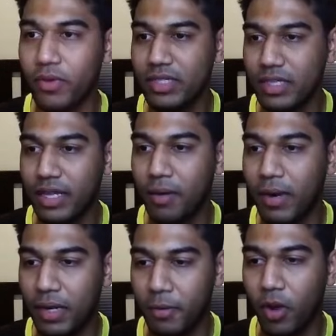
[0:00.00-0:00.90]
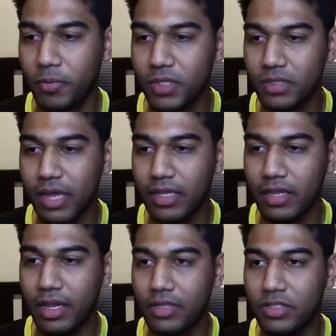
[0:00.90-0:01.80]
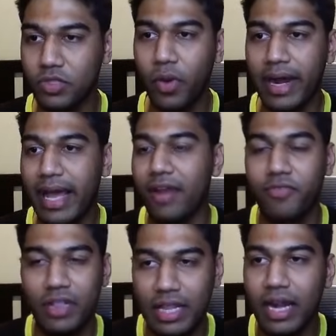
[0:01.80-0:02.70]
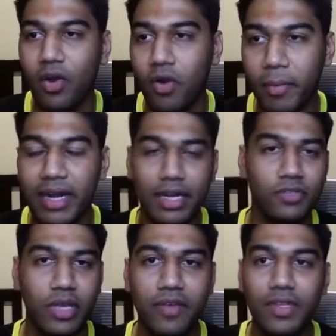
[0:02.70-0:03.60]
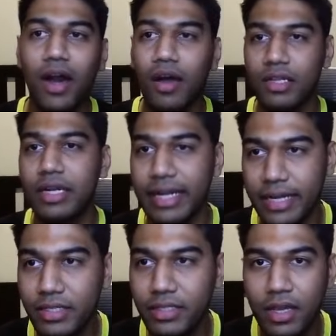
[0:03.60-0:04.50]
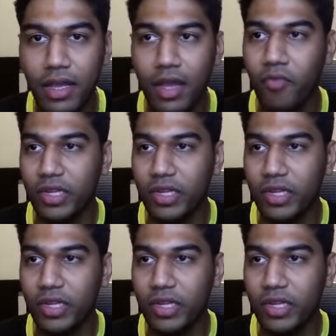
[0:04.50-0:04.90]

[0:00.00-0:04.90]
can see there are multiple options, and then just go ahead and fill that automatically. So even the other details, for